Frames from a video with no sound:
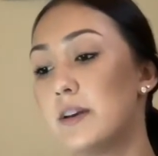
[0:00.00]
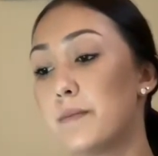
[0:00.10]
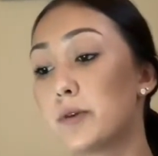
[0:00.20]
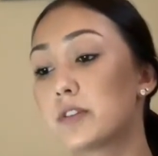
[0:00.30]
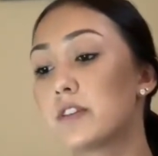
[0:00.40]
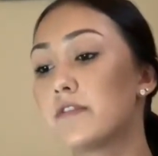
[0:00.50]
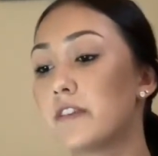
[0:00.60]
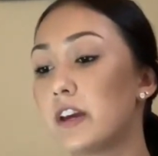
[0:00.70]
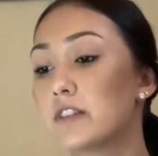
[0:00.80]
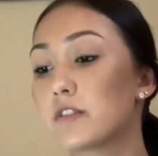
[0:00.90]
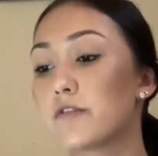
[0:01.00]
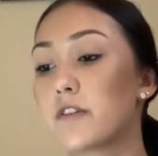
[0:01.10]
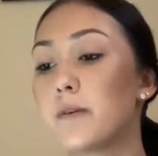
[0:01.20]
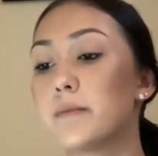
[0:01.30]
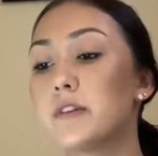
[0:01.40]
Most of the fans are
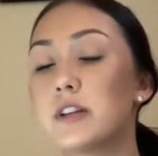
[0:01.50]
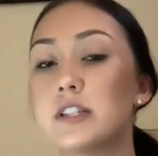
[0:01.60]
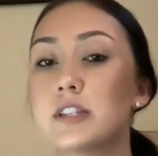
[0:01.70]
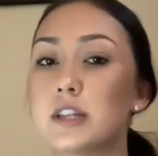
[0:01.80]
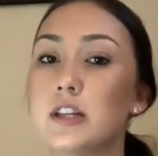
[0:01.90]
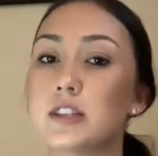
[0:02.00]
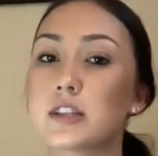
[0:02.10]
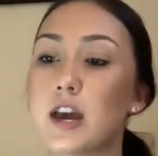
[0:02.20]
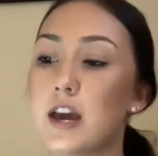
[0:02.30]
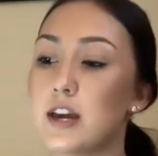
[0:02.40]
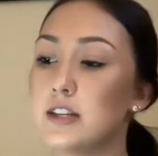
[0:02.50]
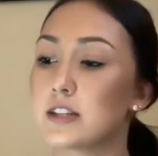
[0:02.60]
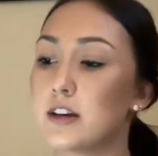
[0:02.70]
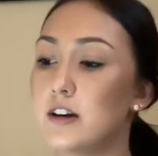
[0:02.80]
from the United States, and